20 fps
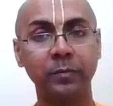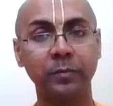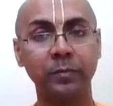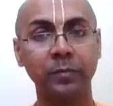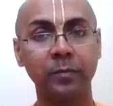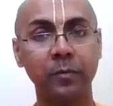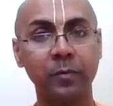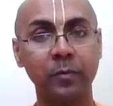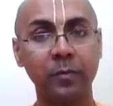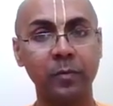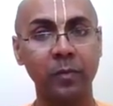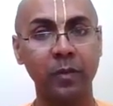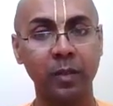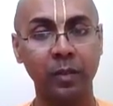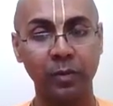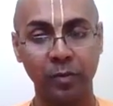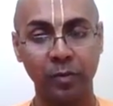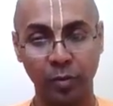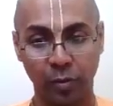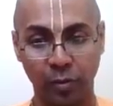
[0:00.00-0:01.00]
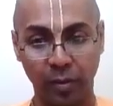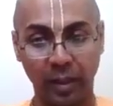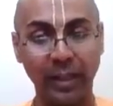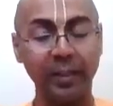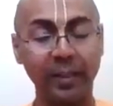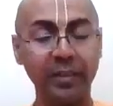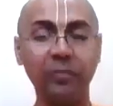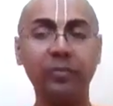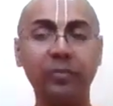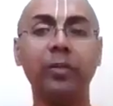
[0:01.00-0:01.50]
So
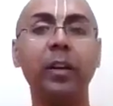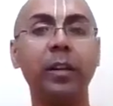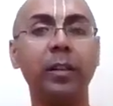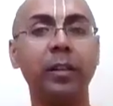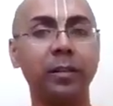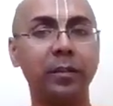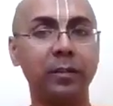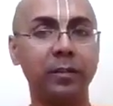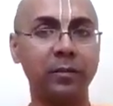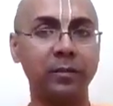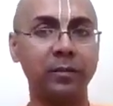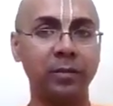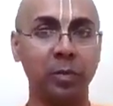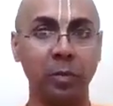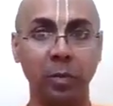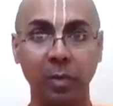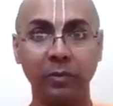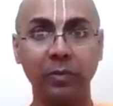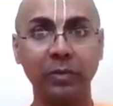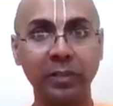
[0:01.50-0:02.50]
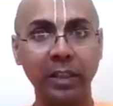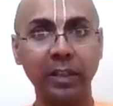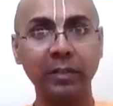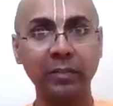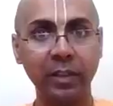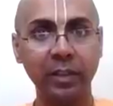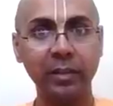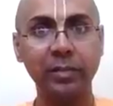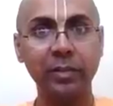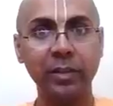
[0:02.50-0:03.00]
right in front, some of the
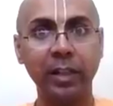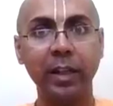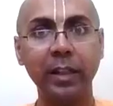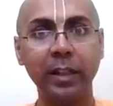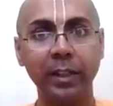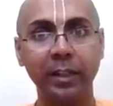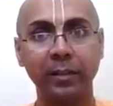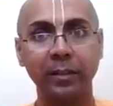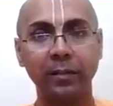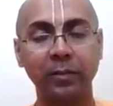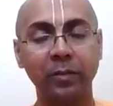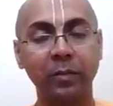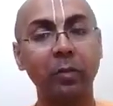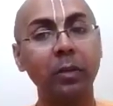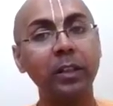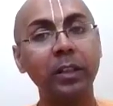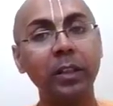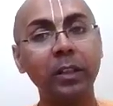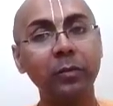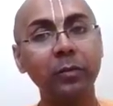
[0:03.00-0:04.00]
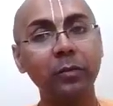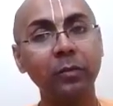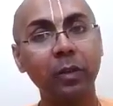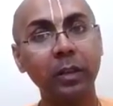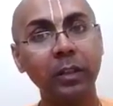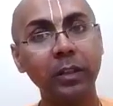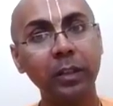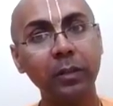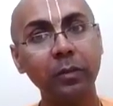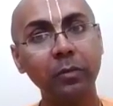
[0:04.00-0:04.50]
devata is standing. What they
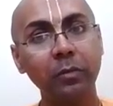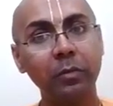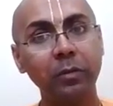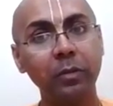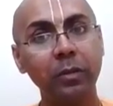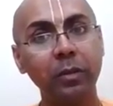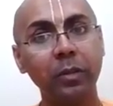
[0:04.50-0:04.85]
do?